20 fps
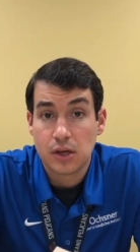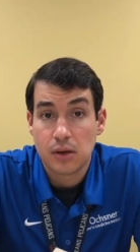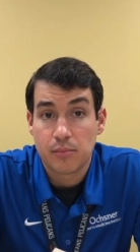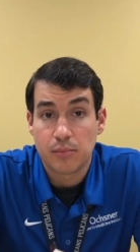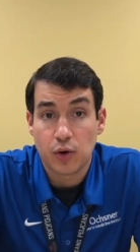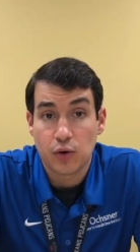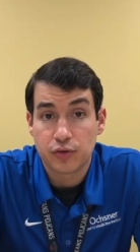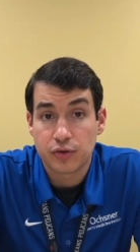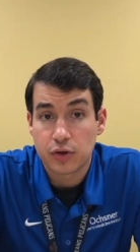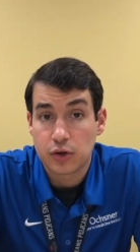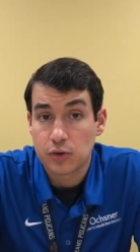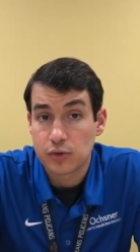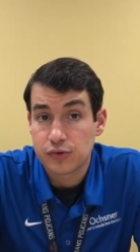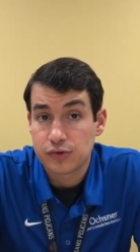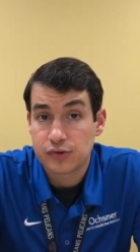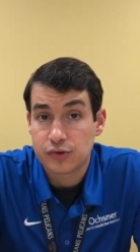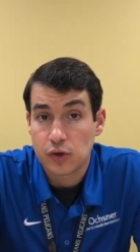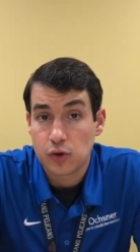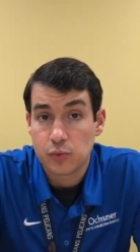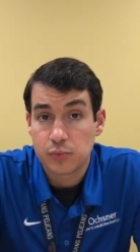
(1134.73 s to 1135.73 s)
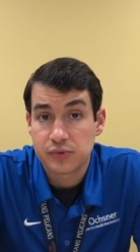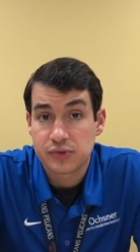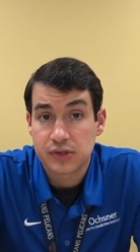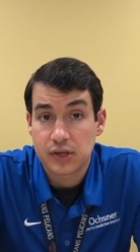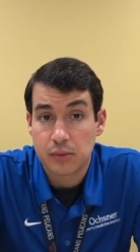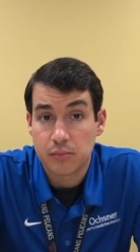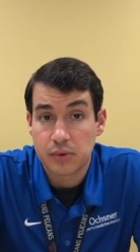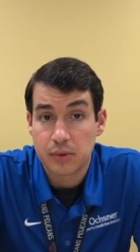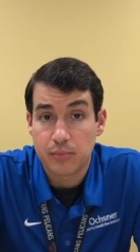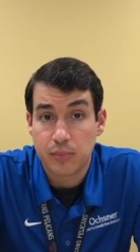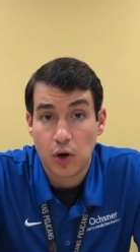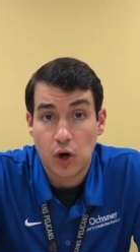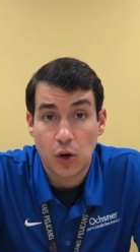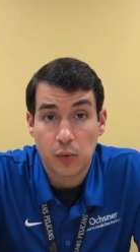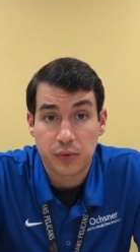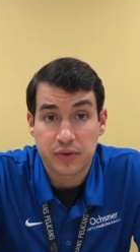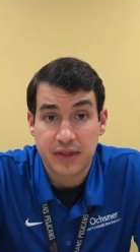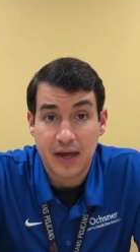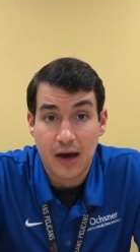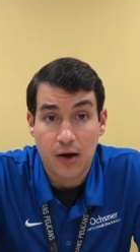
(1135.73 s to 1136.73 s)
Both of those soaps can be bought
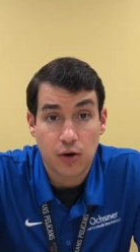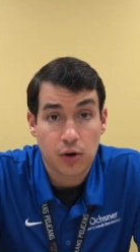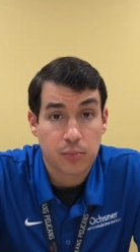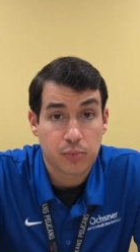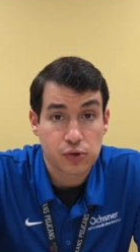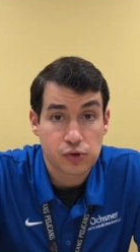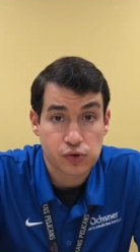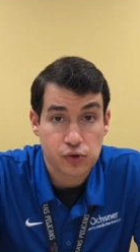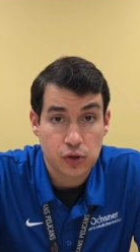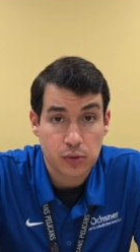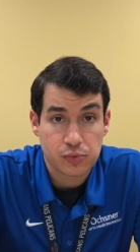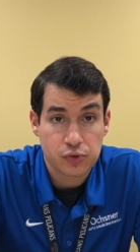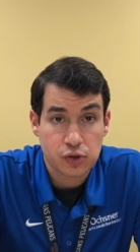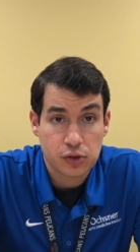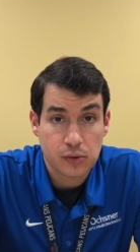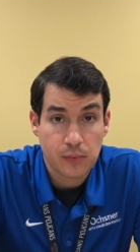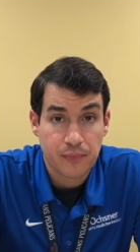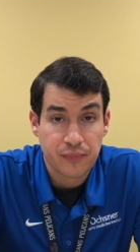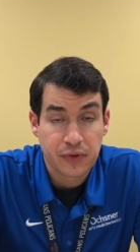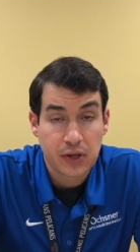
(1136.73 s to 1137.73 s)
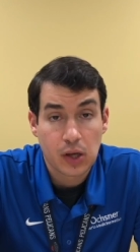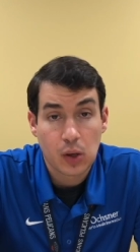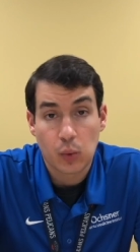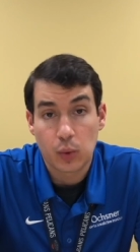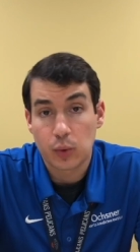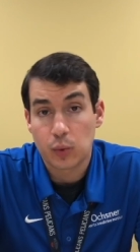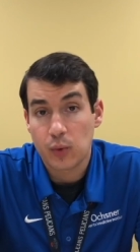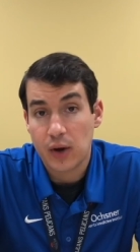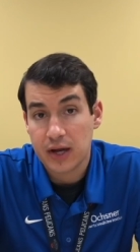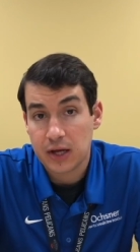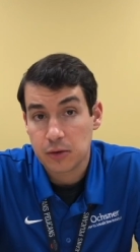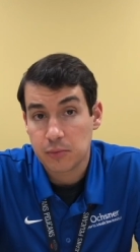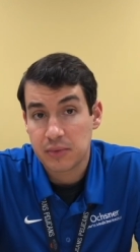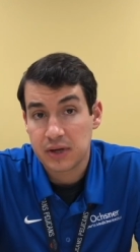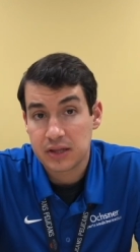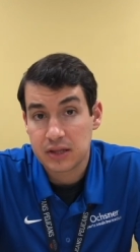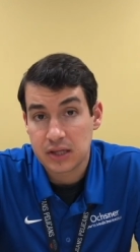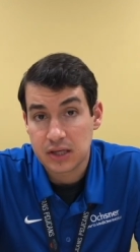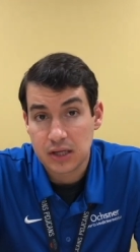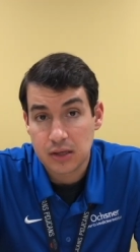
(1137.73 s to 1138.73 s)
without a prescription. We
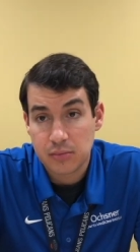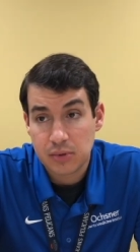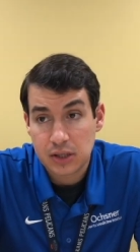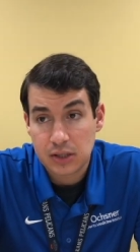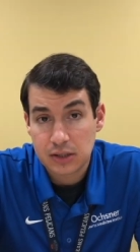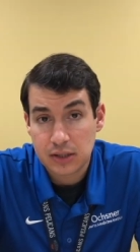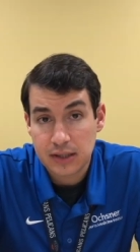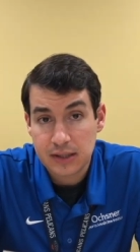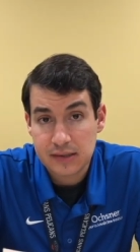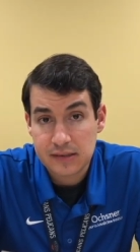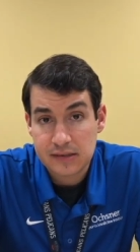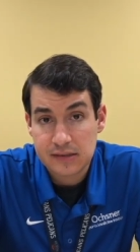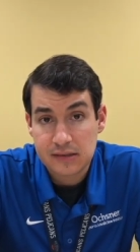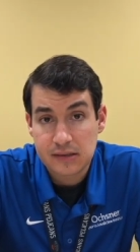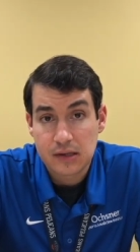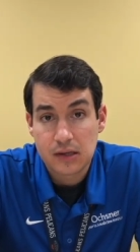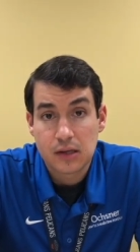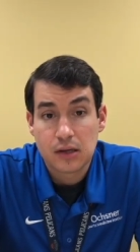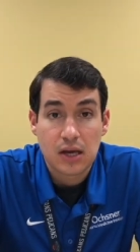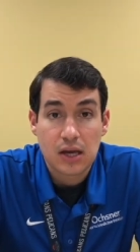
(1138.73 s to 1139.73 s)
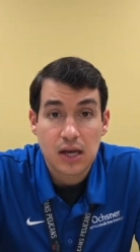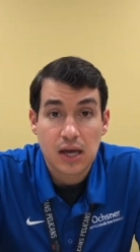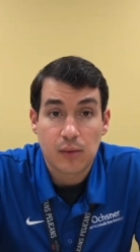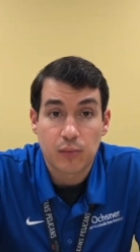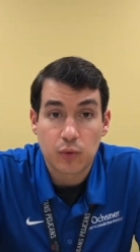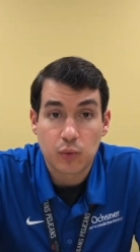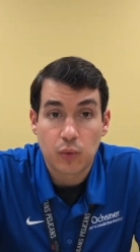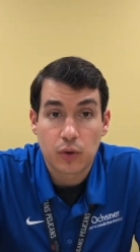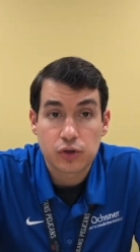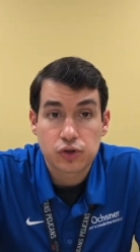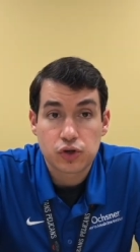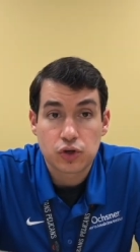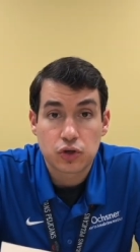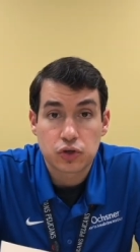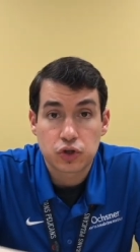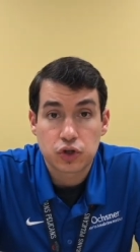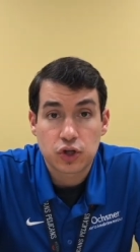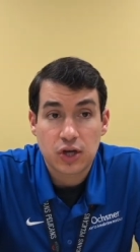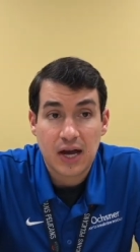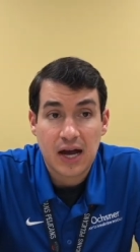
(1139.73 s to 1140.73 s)
recommend the Hibiclens, and we want you to
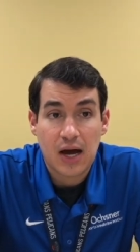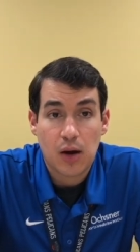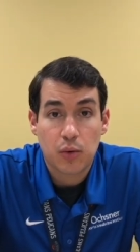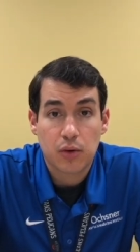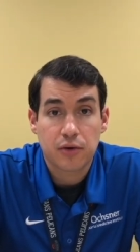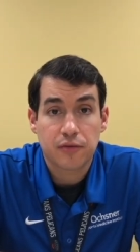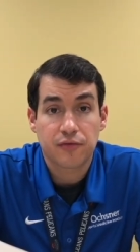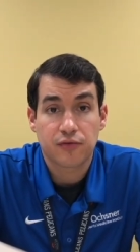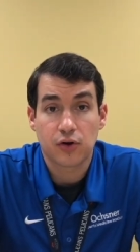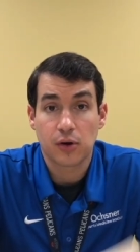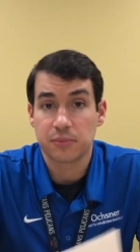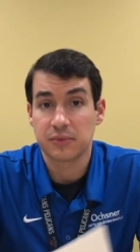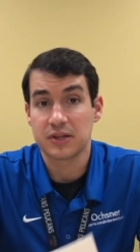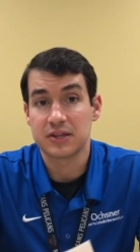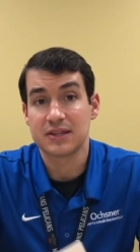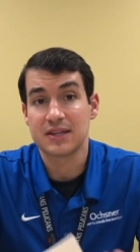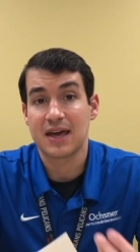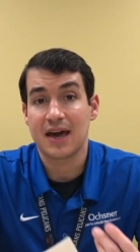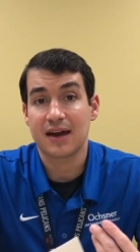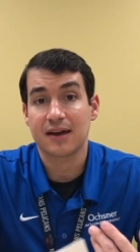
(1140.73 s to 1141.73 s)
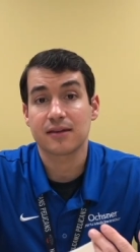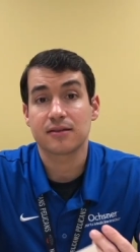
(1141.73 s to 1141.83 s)
shower from the neck